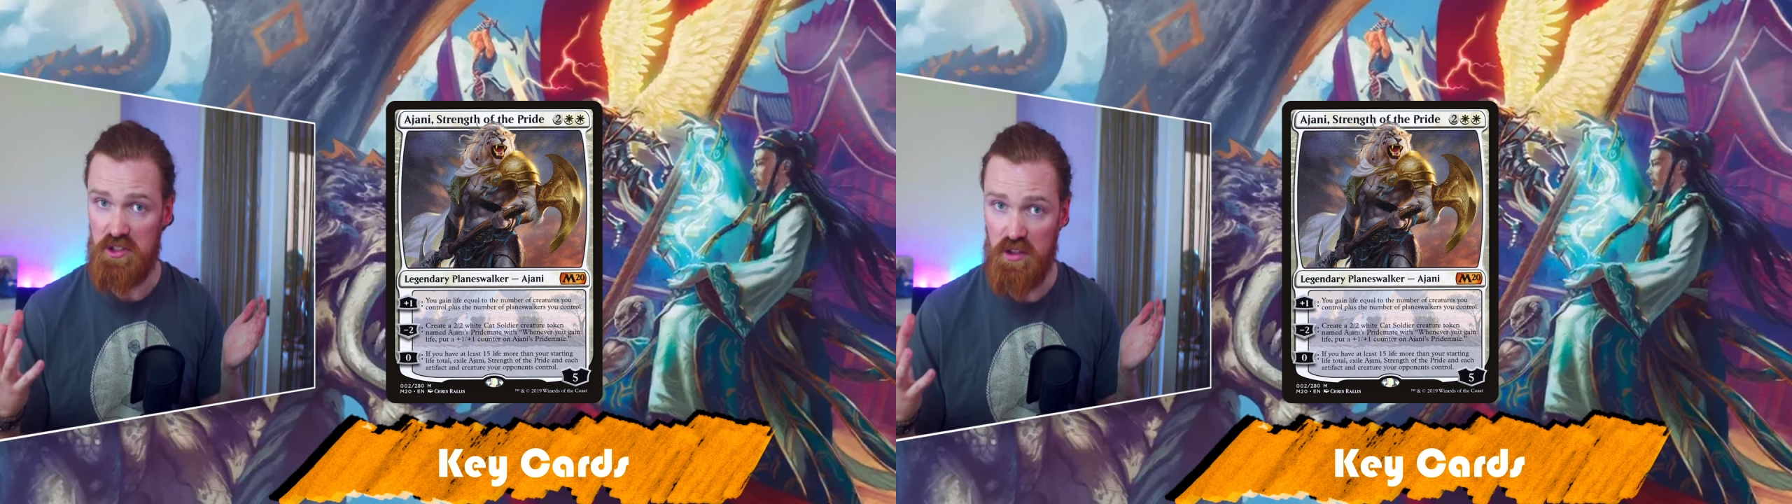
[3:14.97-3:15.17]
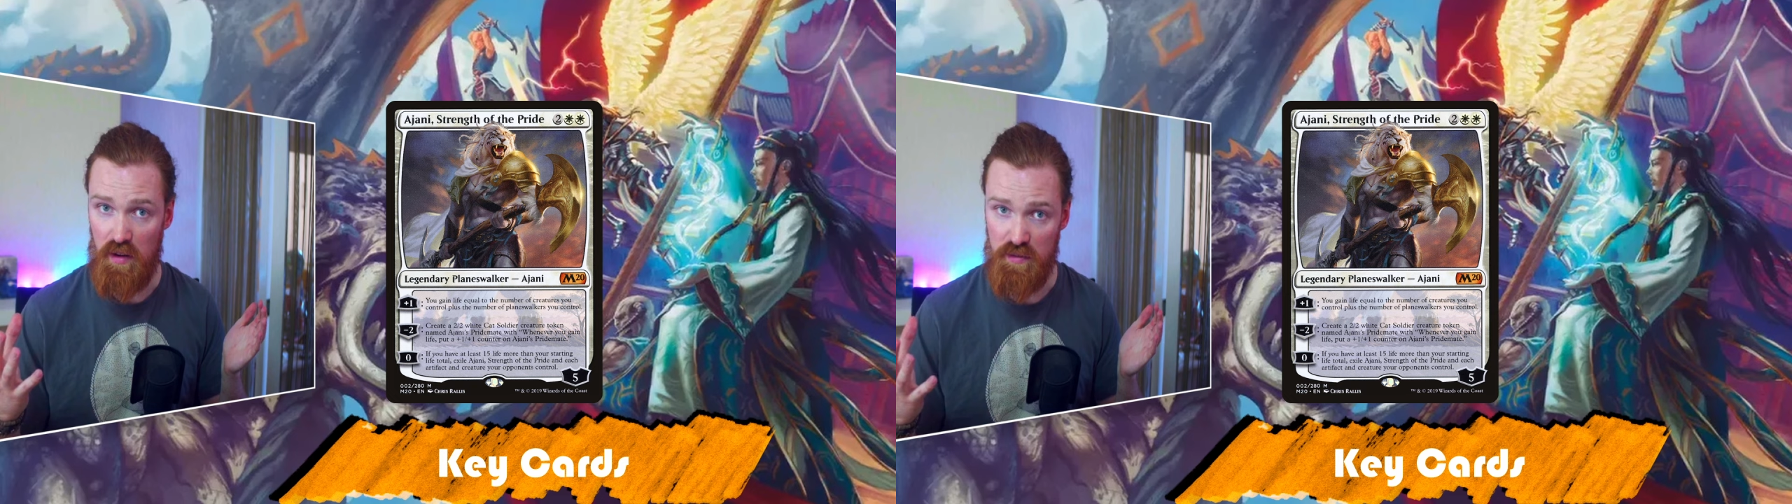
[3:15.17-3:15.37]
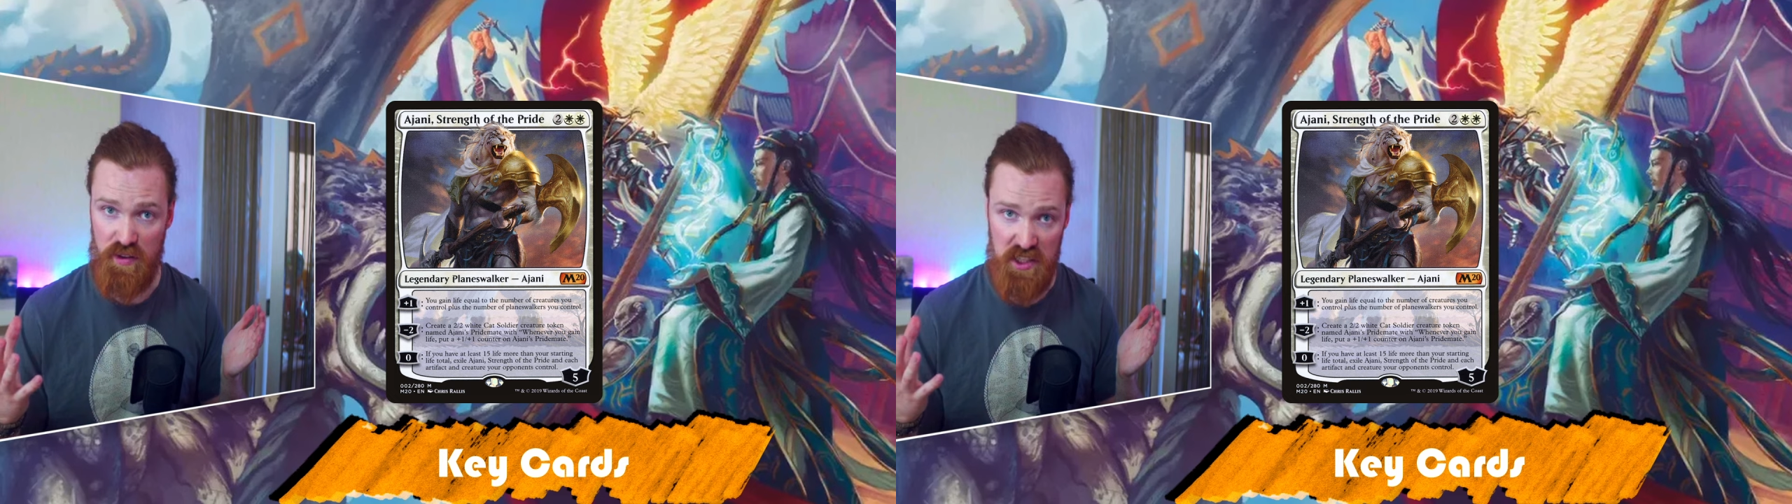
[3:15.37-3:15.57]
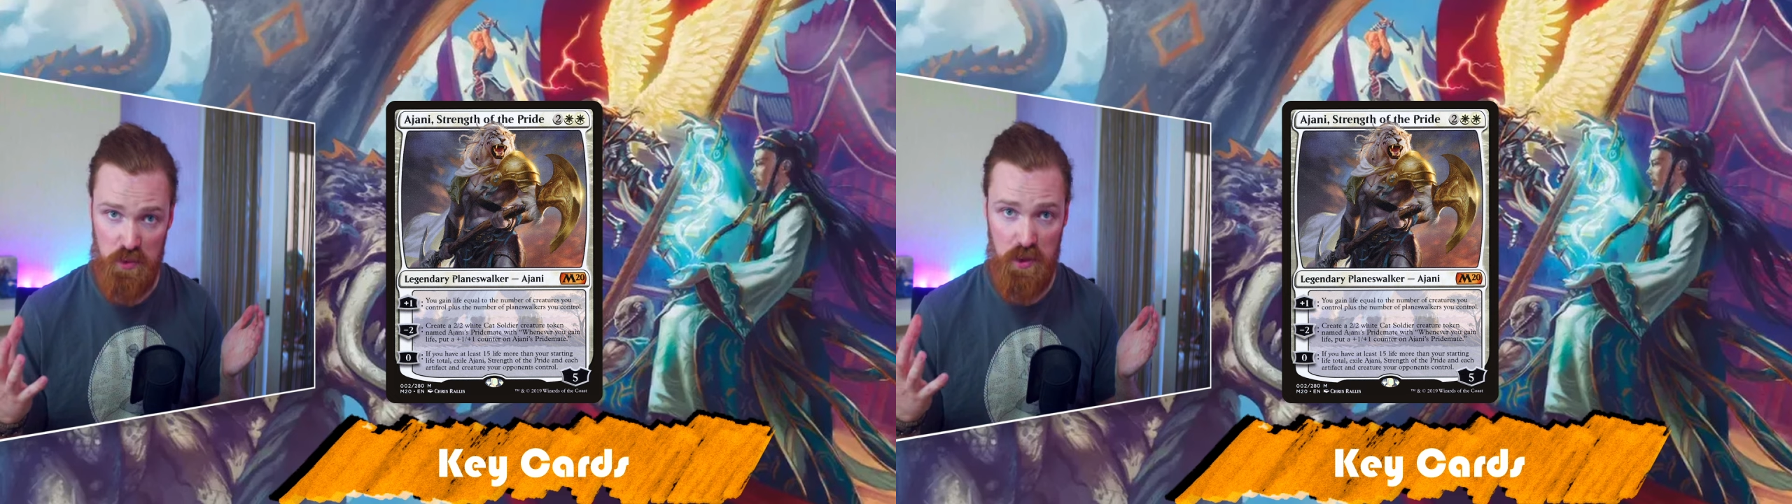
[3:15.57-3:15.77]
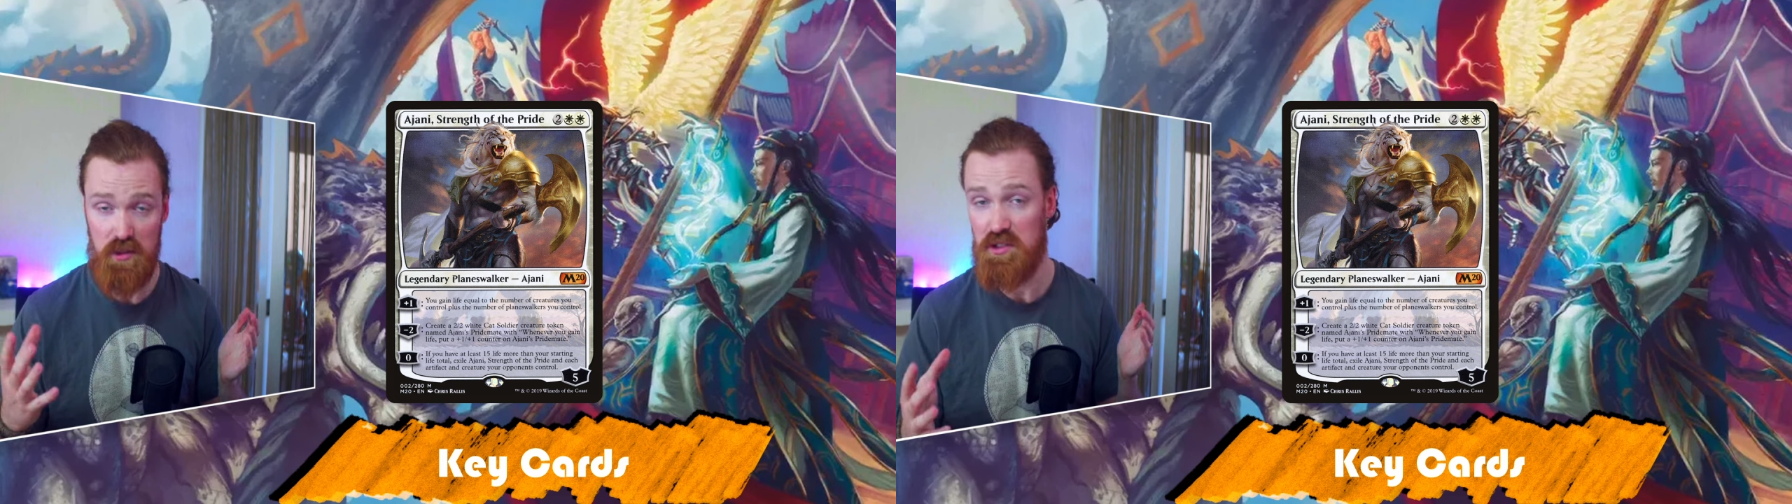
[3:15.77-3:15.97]
stuff
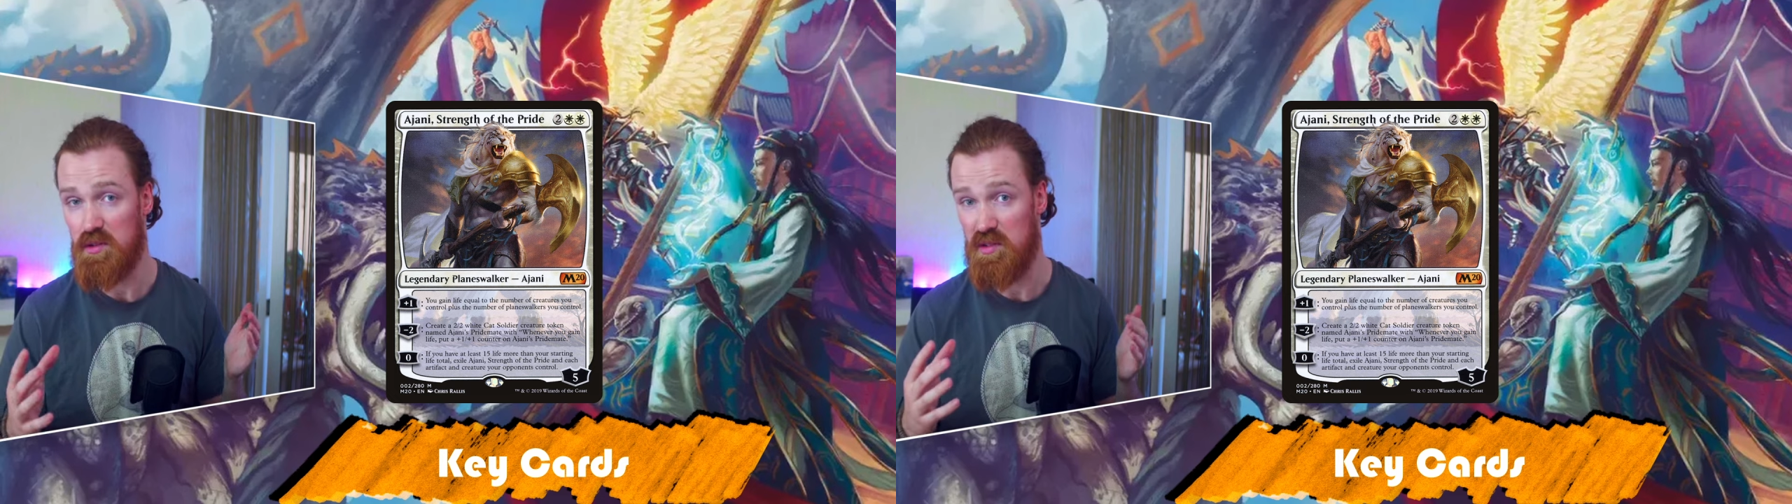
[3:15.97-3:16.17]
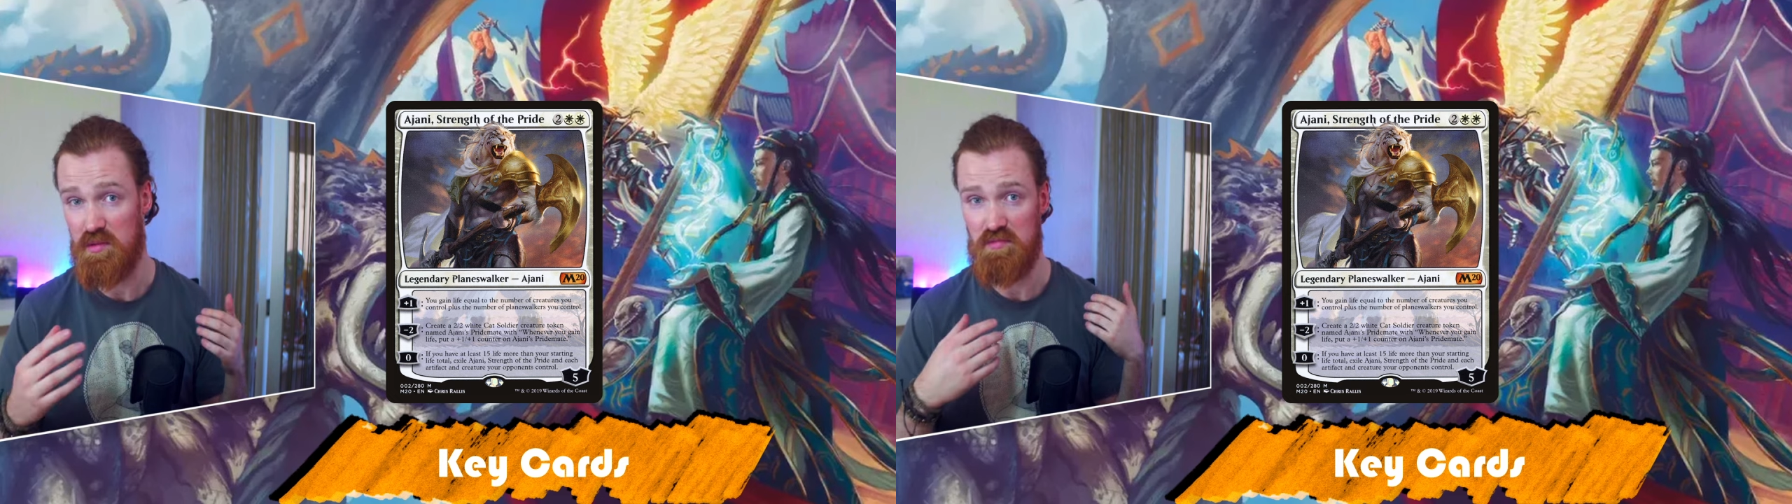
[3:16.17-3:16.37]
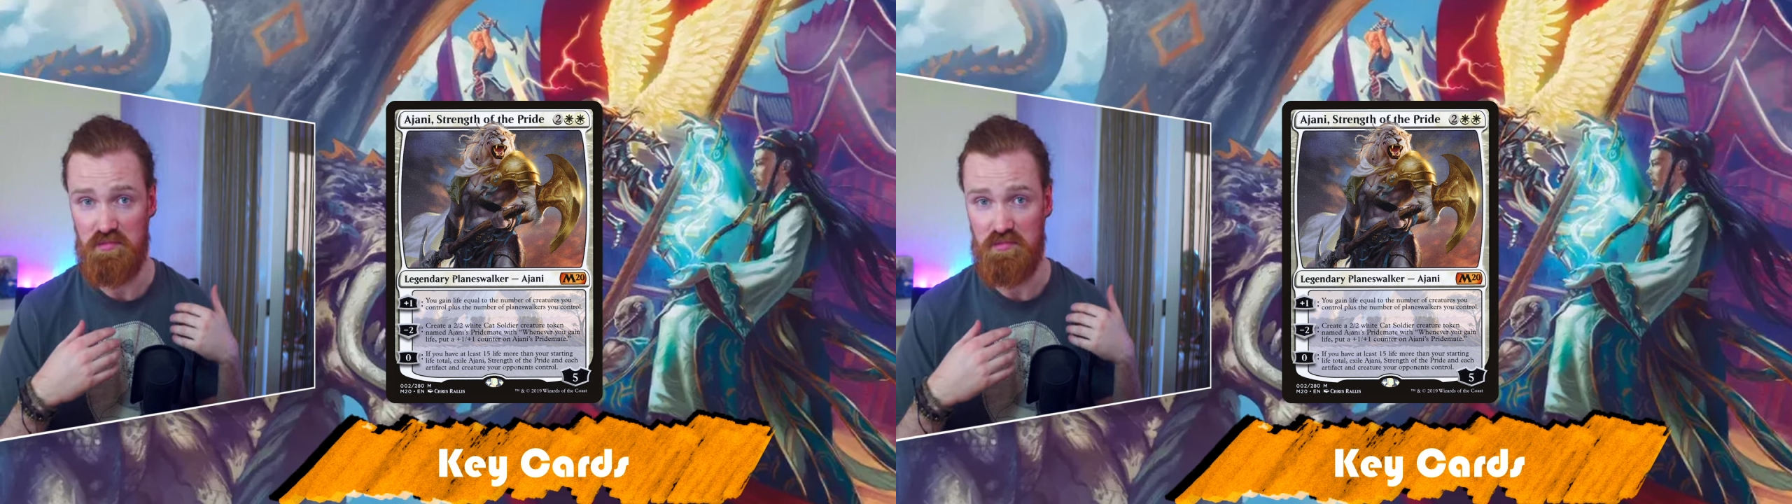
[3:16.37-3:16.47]
as well, so